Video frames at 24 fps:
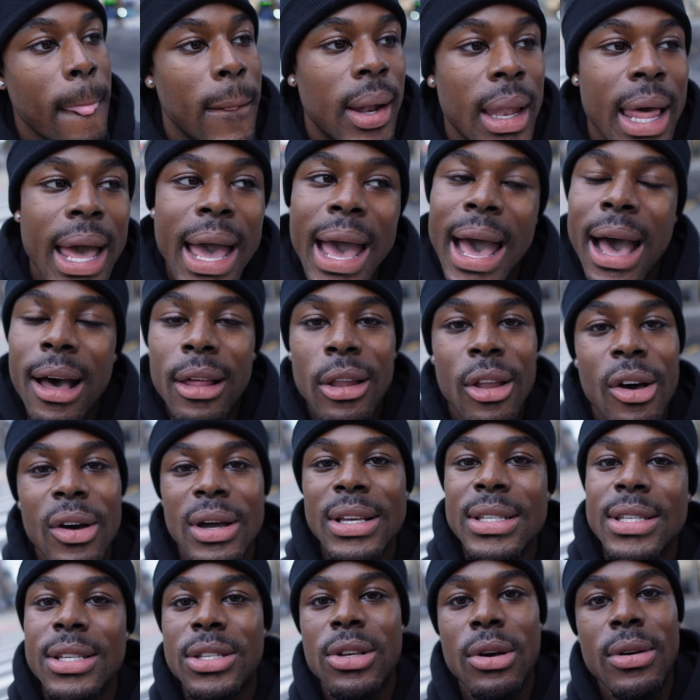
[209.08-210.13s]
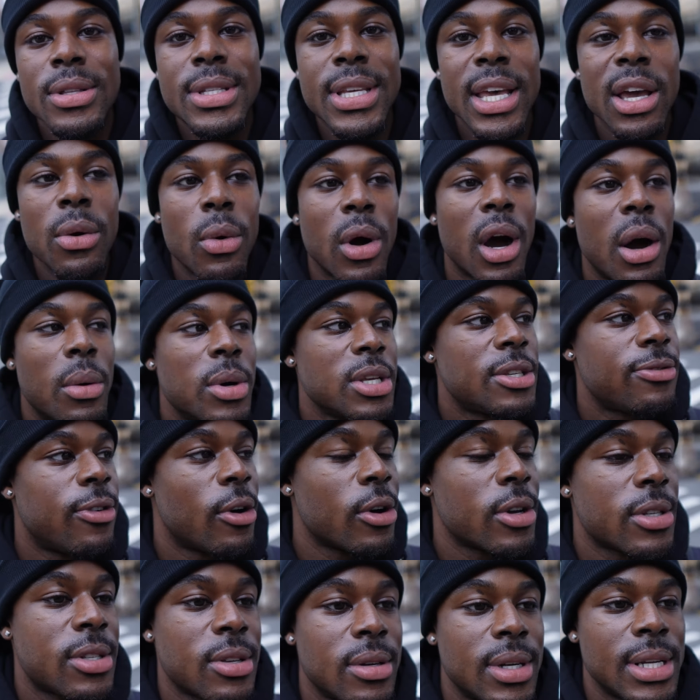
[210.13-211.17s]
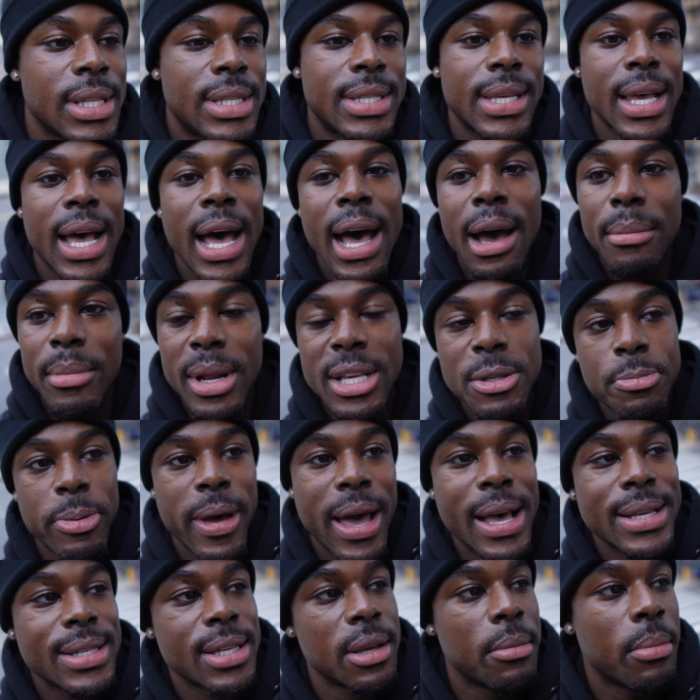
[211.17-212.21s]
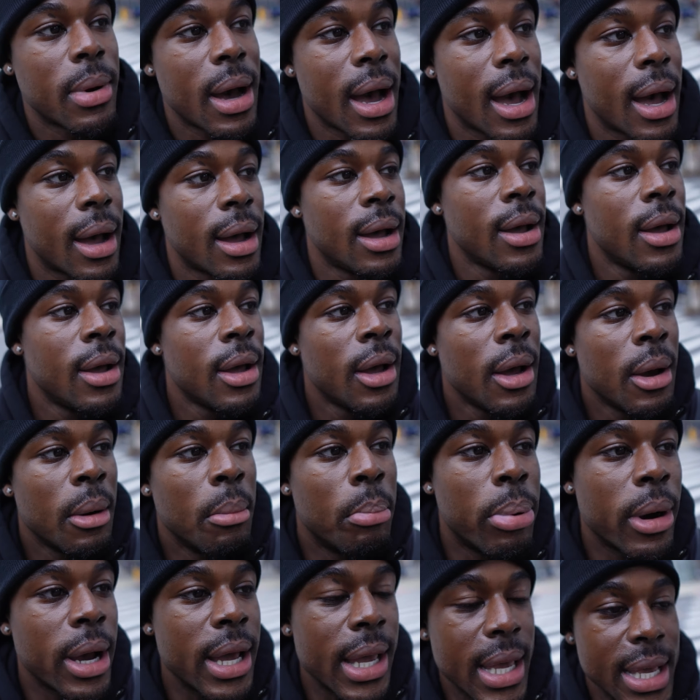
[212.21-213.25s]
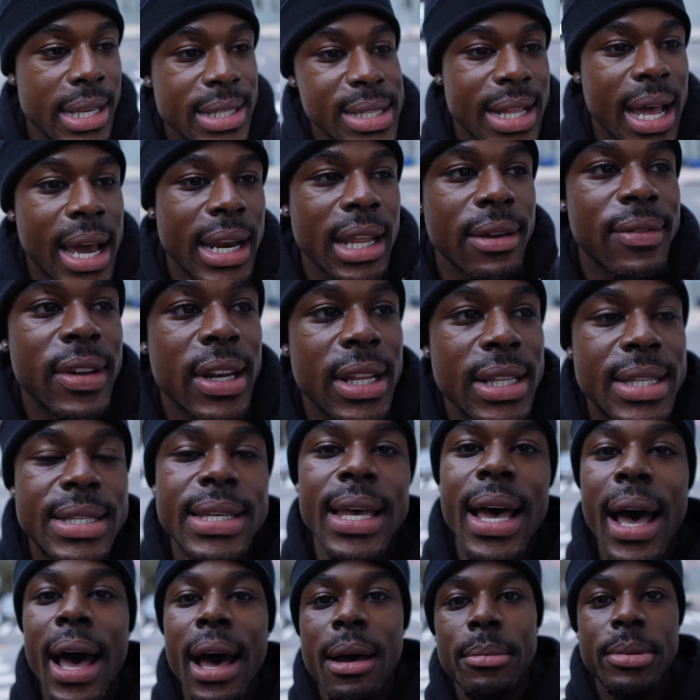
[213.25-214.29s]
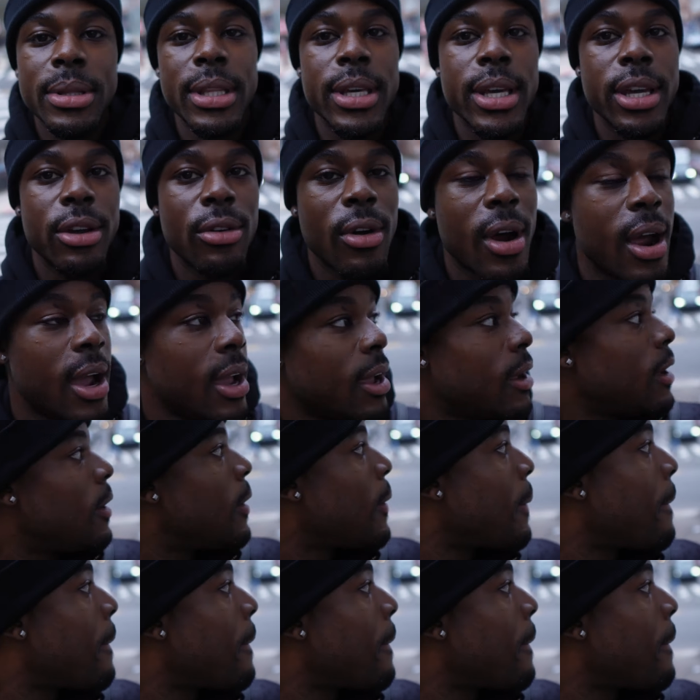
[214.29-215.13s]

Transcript: Like how long is this gonna take? We're always focused on the time that's passing by. But it's not even a time thing, right?